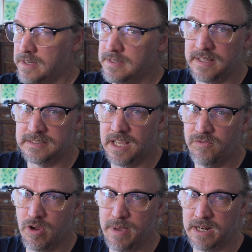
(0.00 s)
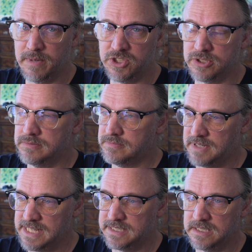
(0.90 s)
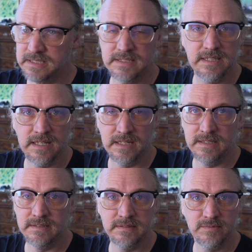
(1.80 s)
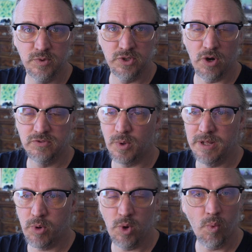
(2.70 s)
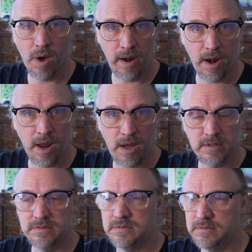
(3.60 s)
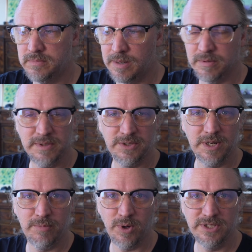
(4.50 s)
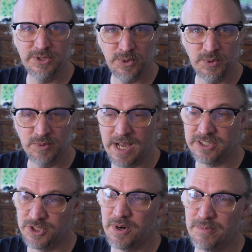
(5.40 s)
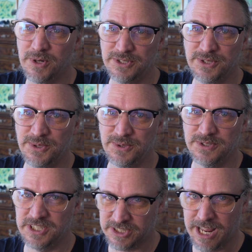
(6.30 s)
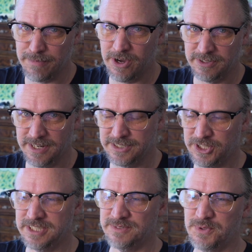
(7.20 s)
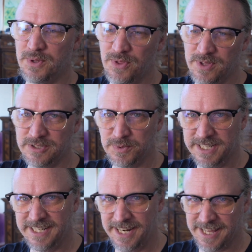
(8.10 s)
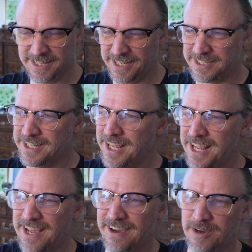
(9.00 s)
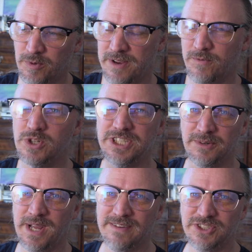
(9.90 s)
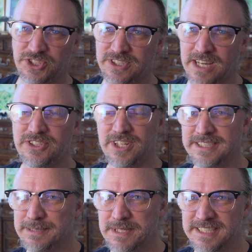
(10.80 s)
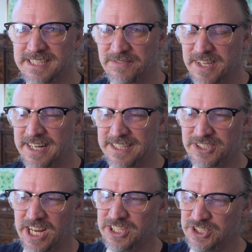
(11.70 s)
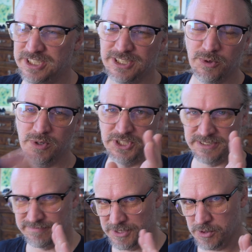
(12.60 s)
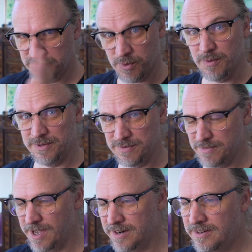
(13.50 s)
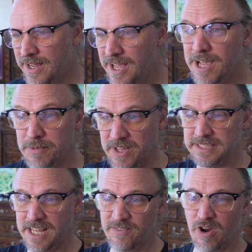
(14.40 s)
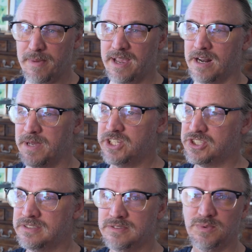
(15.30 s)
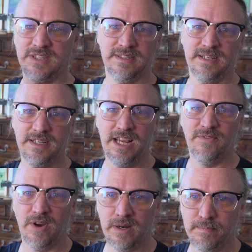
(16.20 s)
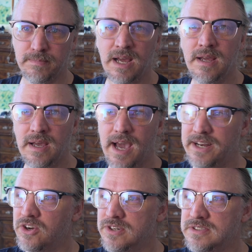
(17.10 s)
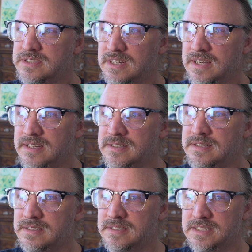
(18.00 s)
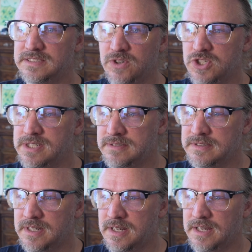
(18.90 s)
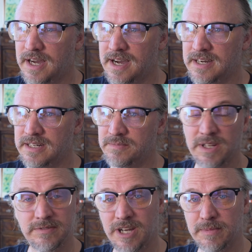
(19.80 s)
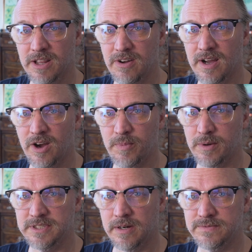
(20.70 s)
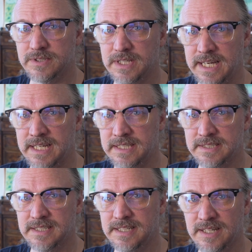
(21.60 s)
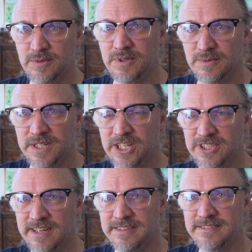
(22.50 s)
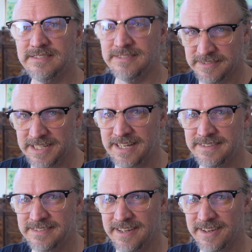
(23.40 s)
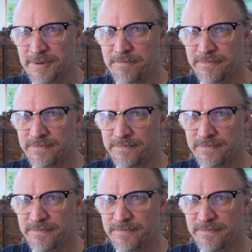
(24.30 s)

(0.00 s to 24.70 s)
That's keyframe animation, as it is in Resolve 20.1. Probably 20.2. Actually, 20.2 just came out and changed a few other things. We'll get into that later. Fortunately, we haven't touched on some of the stuff that it changes, so we'll just go forward from there. But that's keyframe animation with the keyframe editors in this version. Thanks for coming along. I hope that was helpful, and we'll catch you later. Take care.